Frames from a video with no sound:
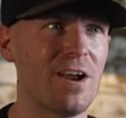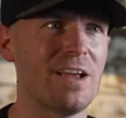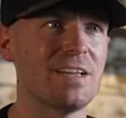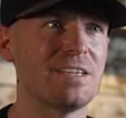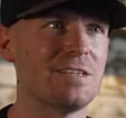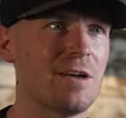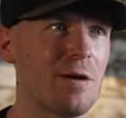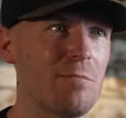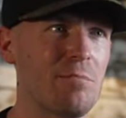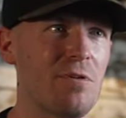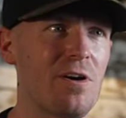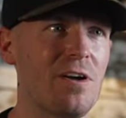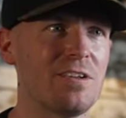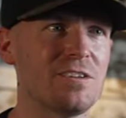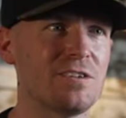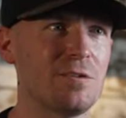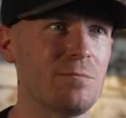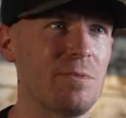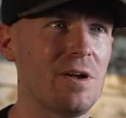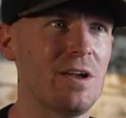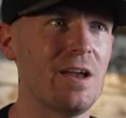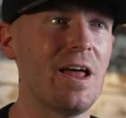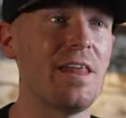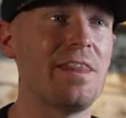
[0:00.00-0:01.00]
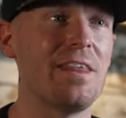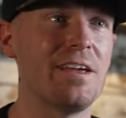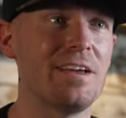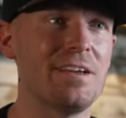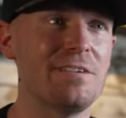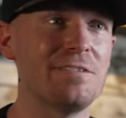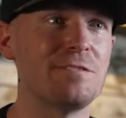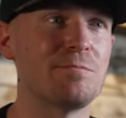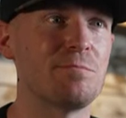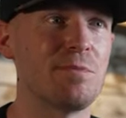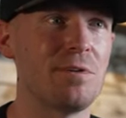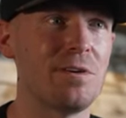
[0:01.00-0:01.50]
I brought some in. I think
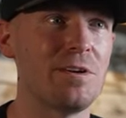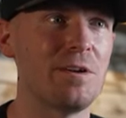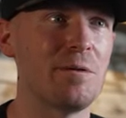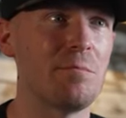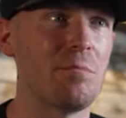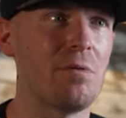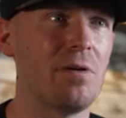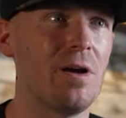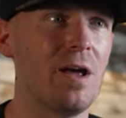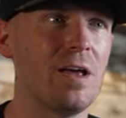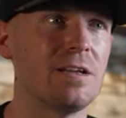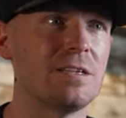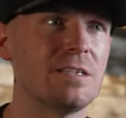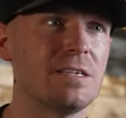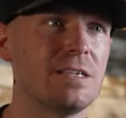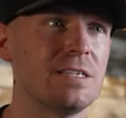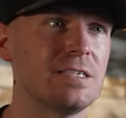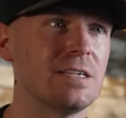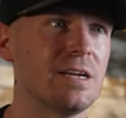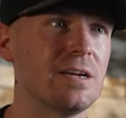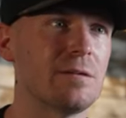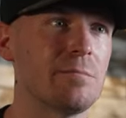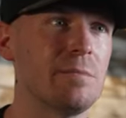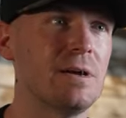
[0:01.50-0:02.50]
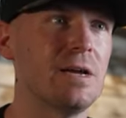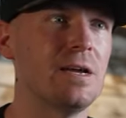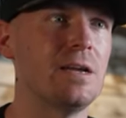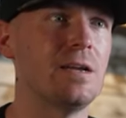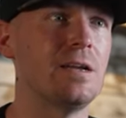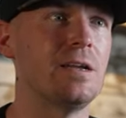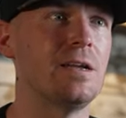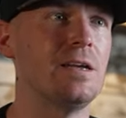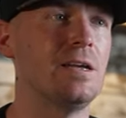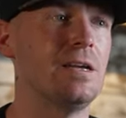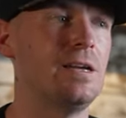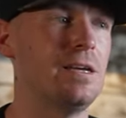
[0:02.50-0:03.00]
he was pretty impressed. And he's like, man,